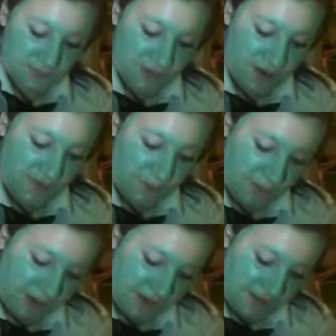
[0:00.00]

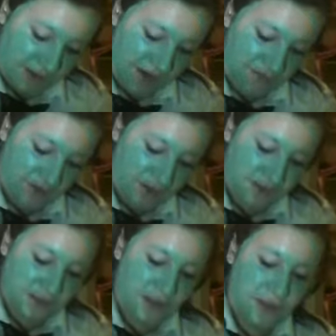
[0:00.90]
otherwise you'll have a
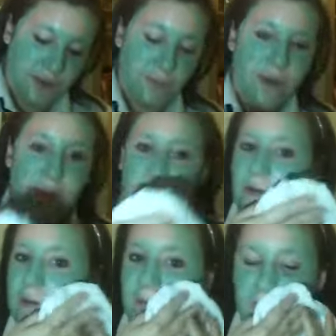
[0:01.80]
soaking wet
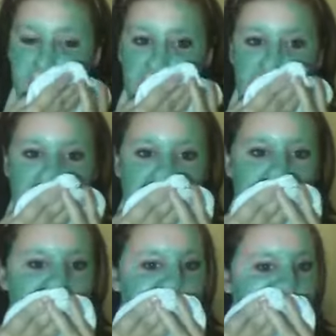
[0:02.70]
towel that's
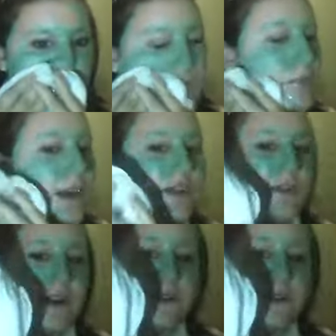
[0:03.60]
dripping everywhere, because